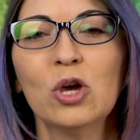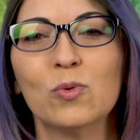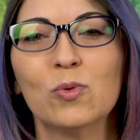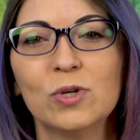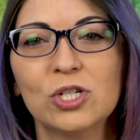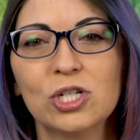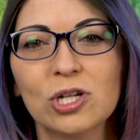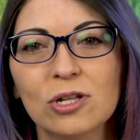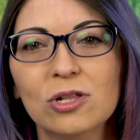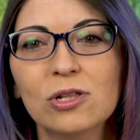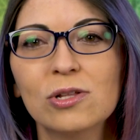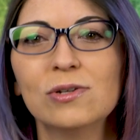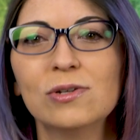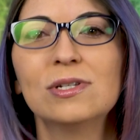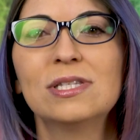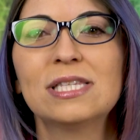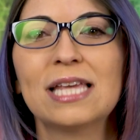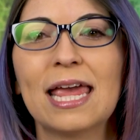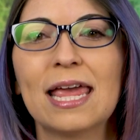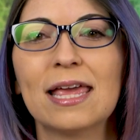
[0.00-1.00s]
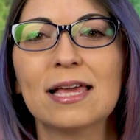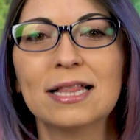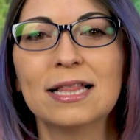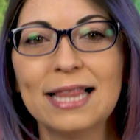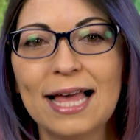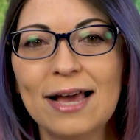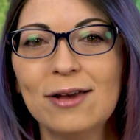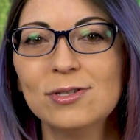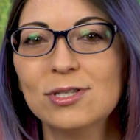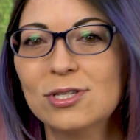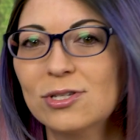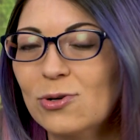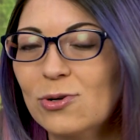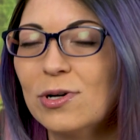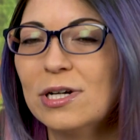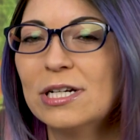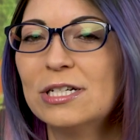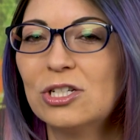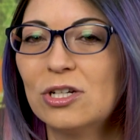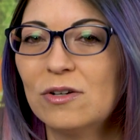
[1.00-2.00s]
which includes a cloud
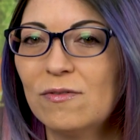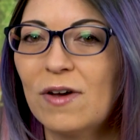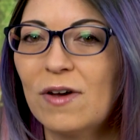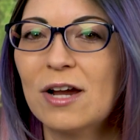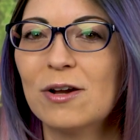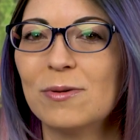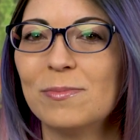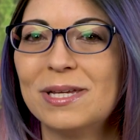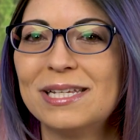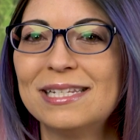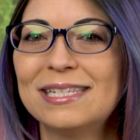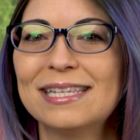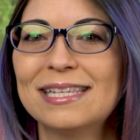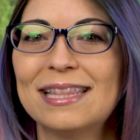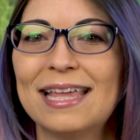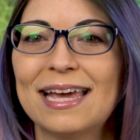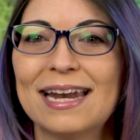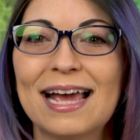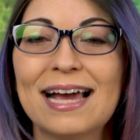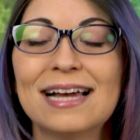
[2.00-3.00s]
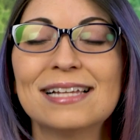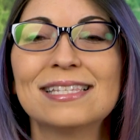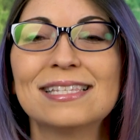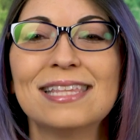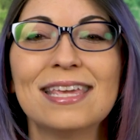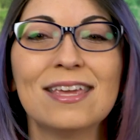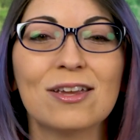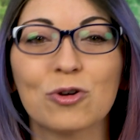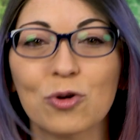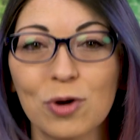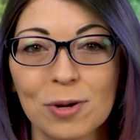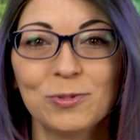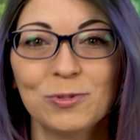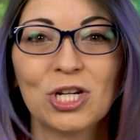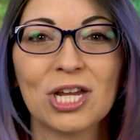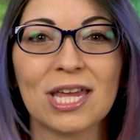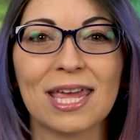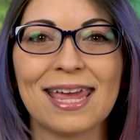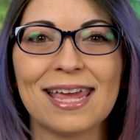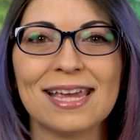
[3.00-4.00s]
storage environment that has the
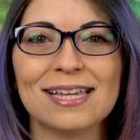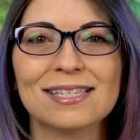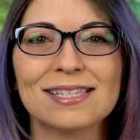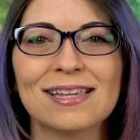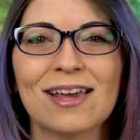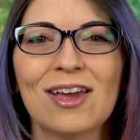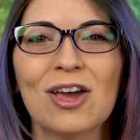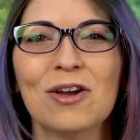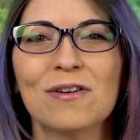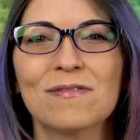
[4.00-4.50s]
encryption keys